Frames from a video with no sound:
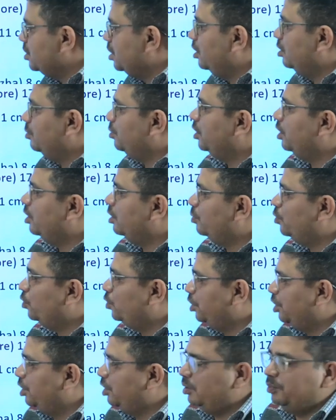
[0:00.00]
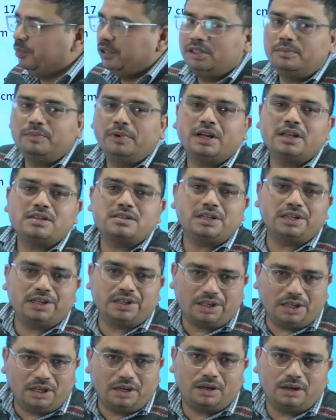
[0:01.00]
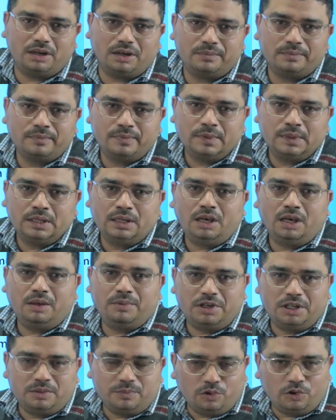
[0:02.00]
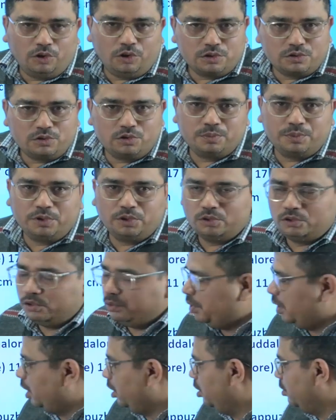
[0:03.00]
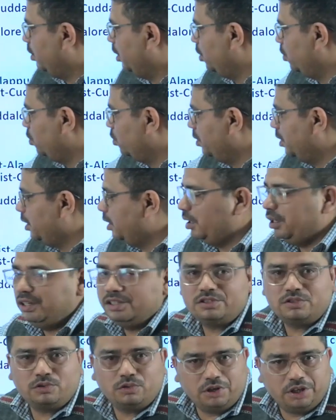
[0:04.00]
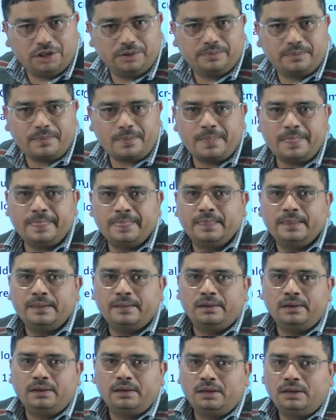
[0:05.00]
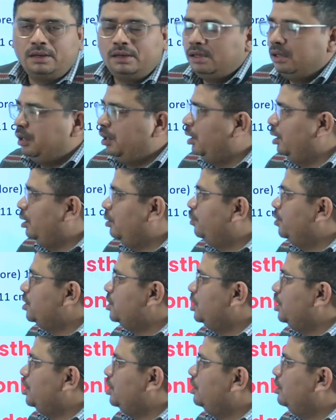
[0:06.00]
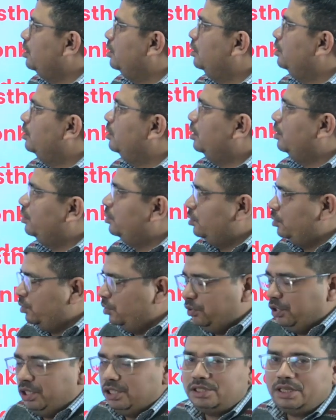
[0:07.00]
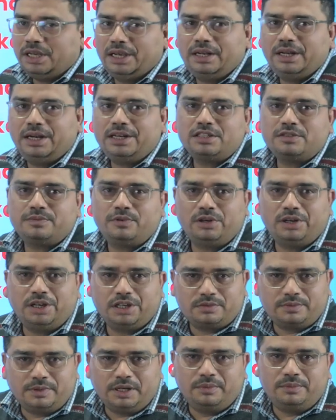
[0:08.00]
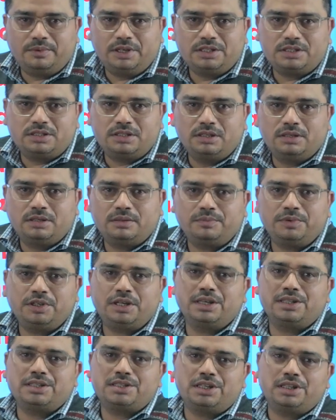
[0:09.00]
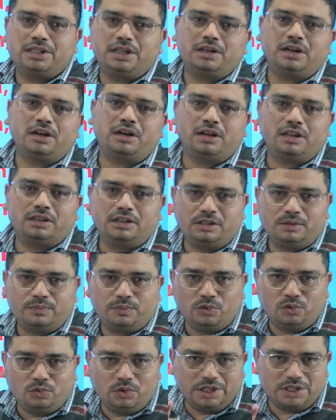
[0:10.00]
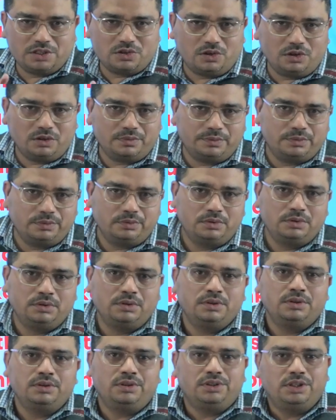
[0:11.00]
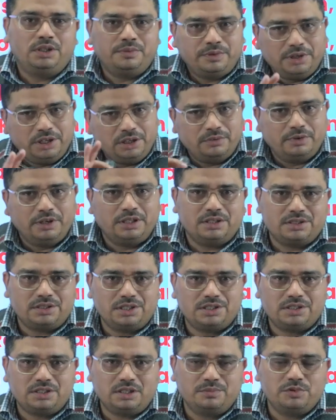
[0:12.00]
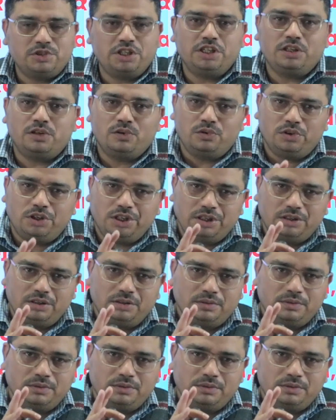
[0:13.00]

cm reported in Madhya Maharashtra and Kerala. Heavy rainfall also reported over Andaman Nicobar Islands today. ABC today's highlights for next 5 days. We can say that under the influence of different weather systems, including